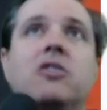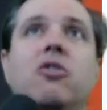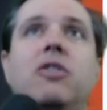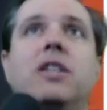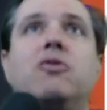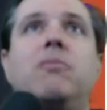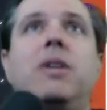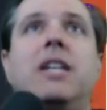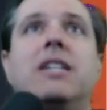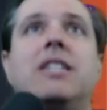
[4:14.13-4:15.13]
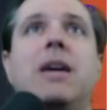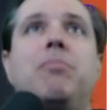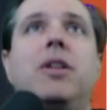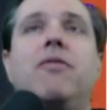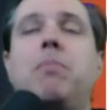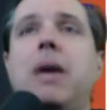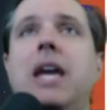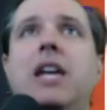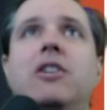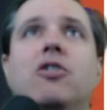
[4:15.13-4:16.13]
So this would be an example of a
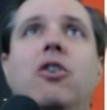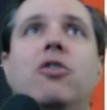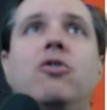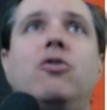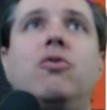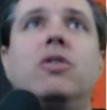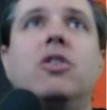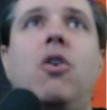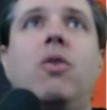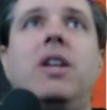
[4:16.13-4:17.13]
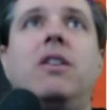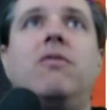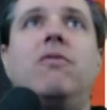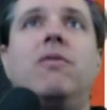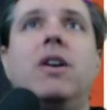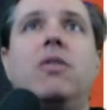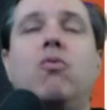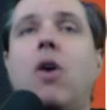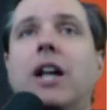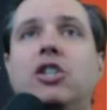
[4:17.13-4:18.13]
page. All you do is go in and
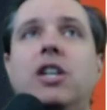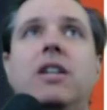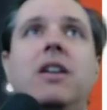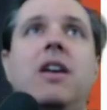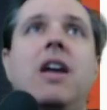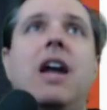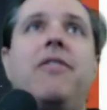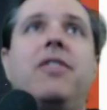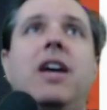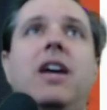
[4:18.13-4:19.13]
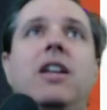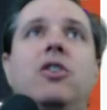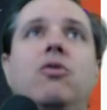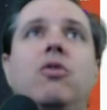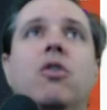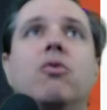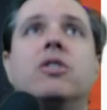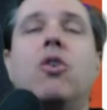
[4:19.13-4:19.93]
watch it, and then you know what's